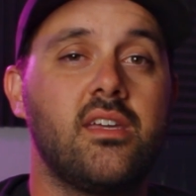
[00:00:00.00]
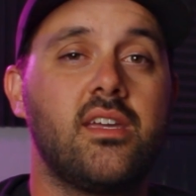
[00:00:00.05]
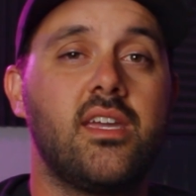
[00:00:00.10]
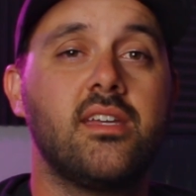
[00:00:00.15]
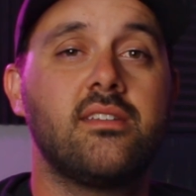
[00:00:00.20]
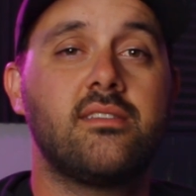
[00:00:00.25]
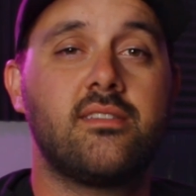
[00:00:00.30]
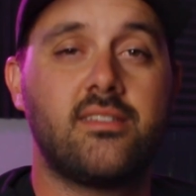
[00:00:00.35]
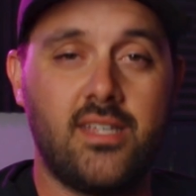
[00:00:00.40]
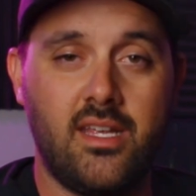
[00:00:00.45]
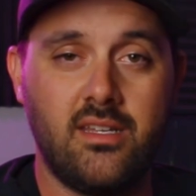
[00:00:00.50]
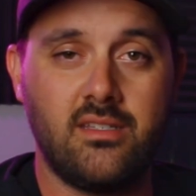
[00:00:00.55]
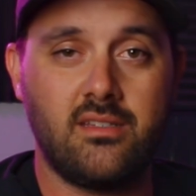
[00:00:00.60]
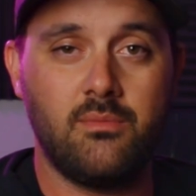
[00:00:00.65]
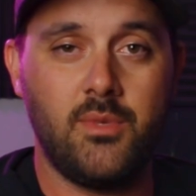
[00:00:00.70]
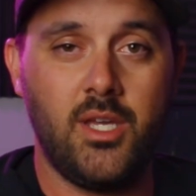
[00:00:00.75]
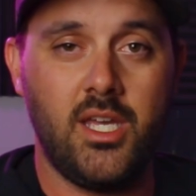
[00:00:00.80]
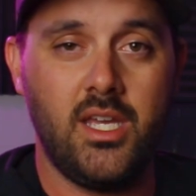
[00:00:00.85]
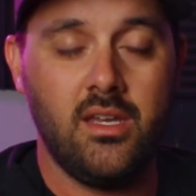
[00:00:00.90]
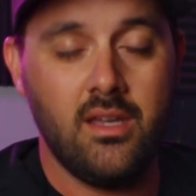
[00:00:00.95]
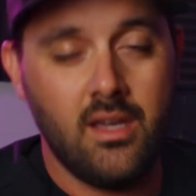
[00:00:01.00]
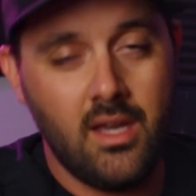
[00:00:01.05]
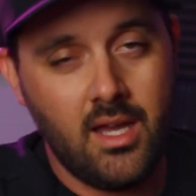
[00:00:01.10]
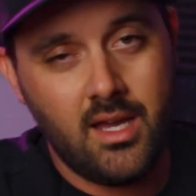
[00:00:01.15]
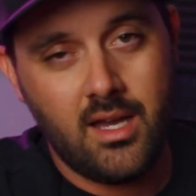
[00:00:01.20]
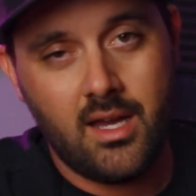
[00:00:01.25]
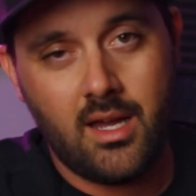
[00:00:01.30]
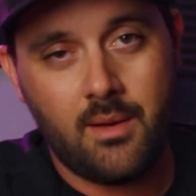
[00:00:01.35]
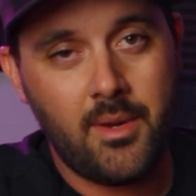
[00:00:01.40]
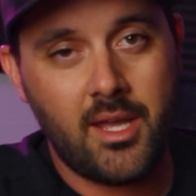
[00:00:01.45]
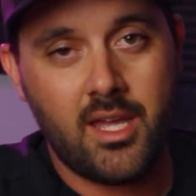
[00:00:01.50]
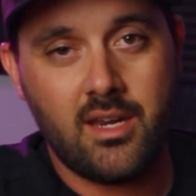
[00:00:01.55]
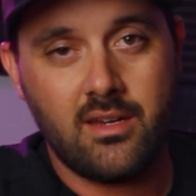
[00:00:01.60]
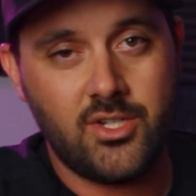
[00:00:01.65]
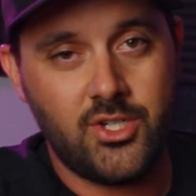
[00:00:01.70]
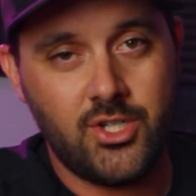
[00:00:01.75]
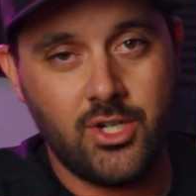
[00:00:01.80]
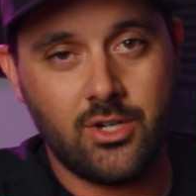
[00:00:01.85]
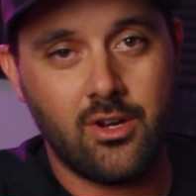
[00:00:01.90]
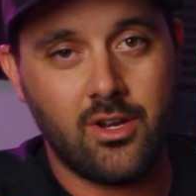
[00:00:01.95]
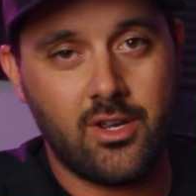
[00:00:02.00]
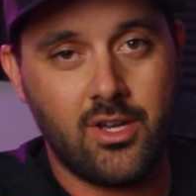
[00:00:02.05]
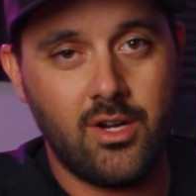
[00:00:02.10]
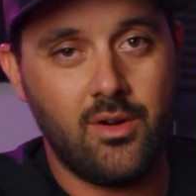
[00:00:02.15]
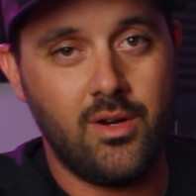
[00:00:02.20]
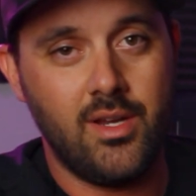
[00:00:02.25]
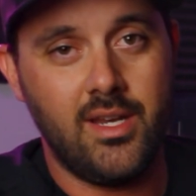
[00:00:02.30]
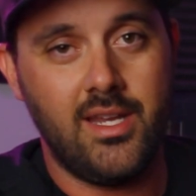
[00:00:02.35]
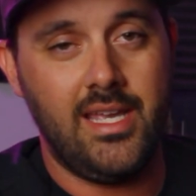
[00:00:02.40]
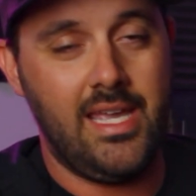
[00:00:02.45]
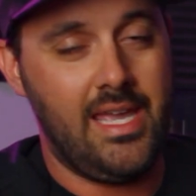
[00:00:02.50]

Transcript: gets sent to me, I'm not gonna sugarcoat it.